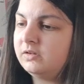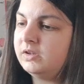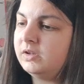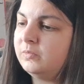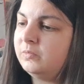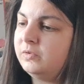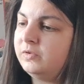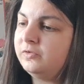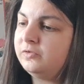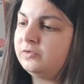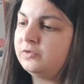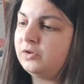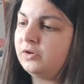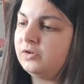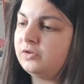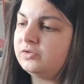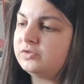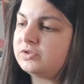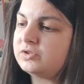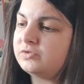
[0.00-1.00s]
then we've
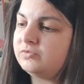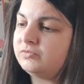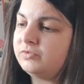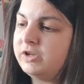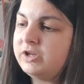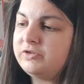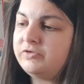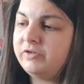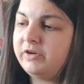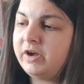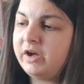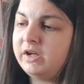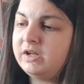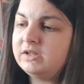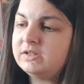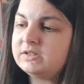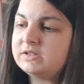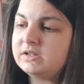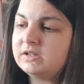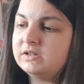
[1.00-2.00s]
got
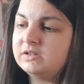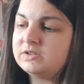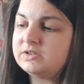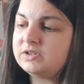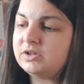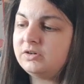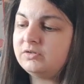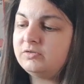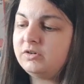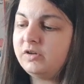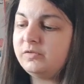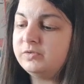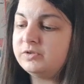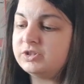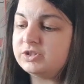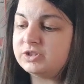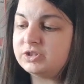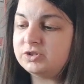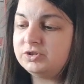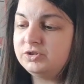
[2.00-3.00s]
Recreate in the Stylecraft,
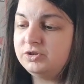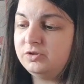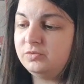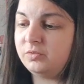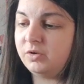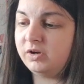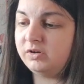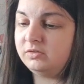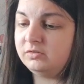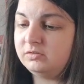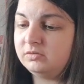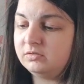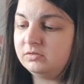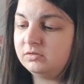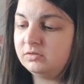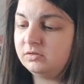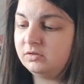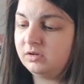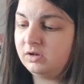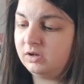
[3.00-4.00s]
which is a new one.
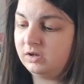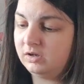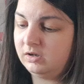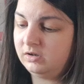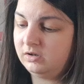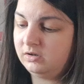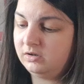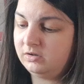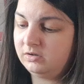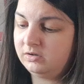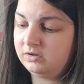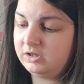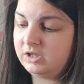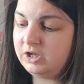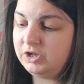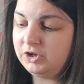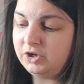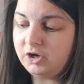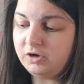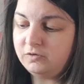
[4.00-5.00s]

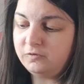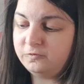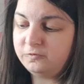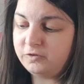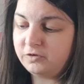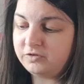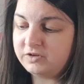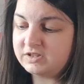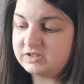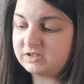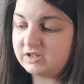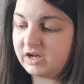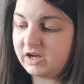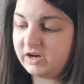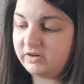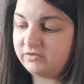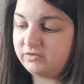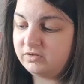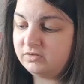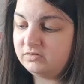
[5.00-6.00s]
King Cole Forest
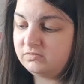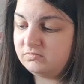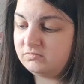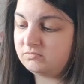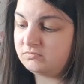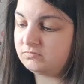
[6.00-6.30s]
Aran.